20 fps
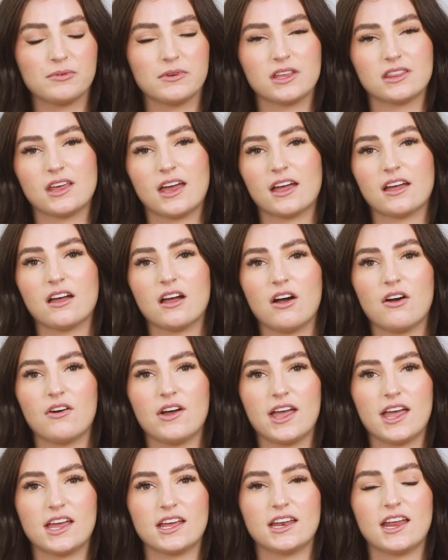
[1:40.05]
we then go
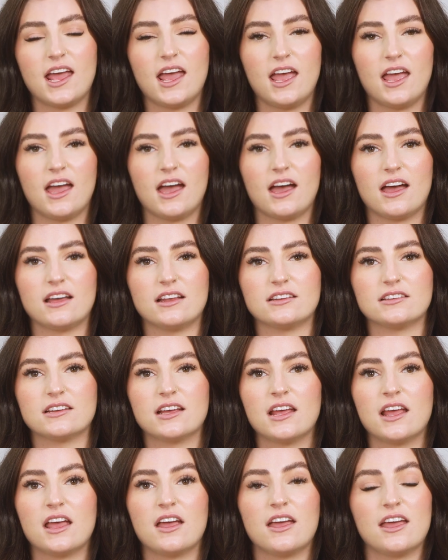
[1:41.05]
in
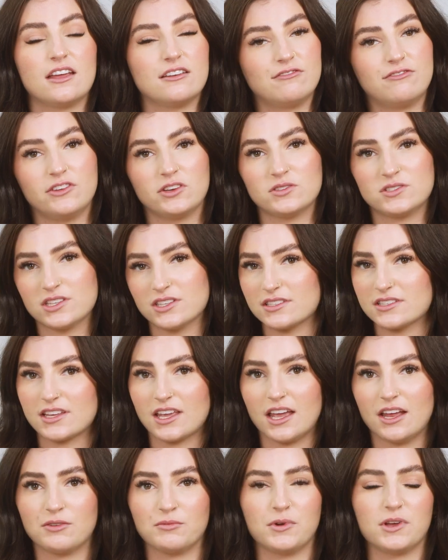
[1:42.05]
and infuse your
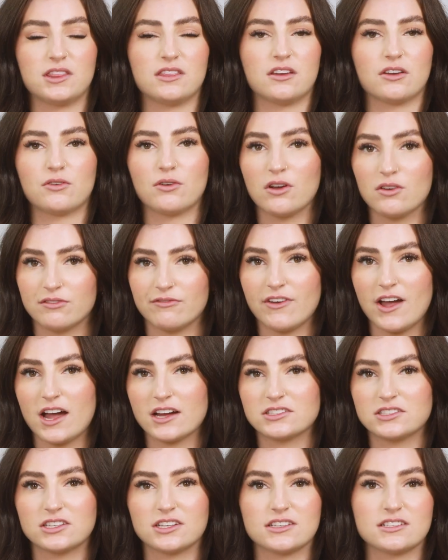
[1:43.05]
skin with the growth
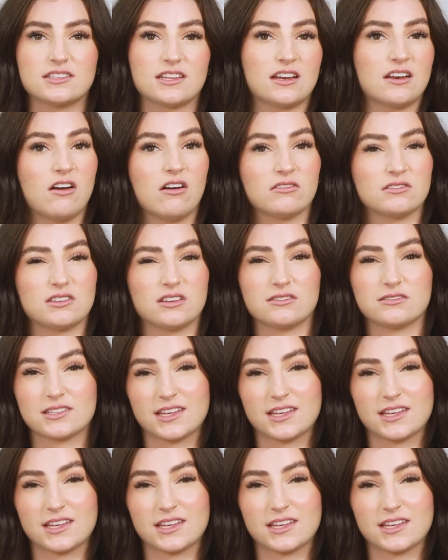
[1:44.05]
factors and also